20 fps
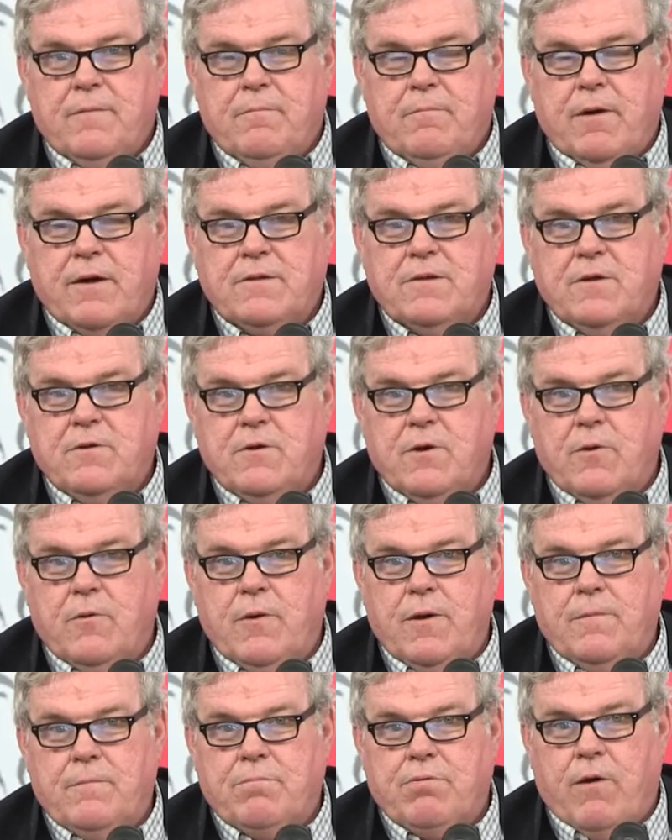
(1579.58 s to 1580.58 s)
but to do
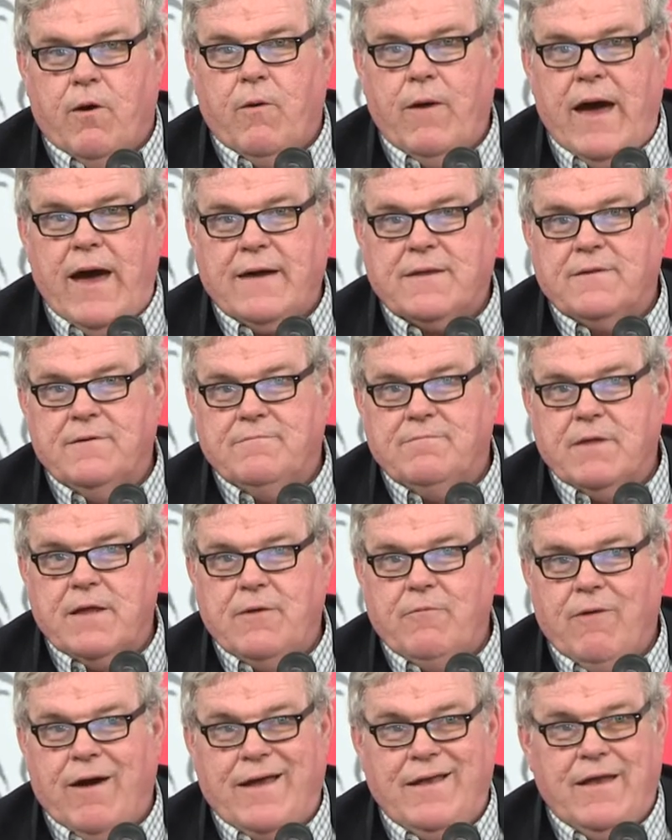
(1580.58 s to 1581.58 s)
it
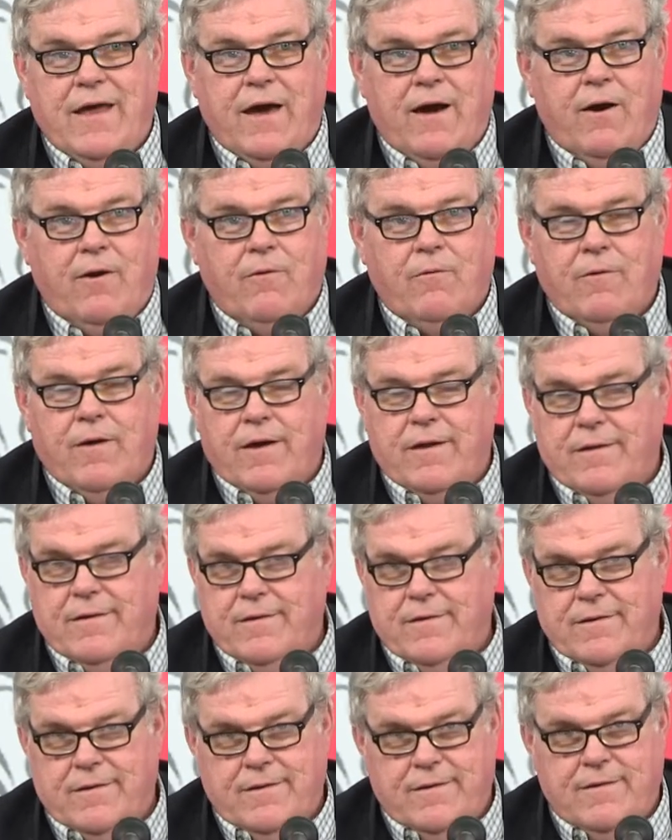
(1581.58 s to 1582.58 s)
proactively right now when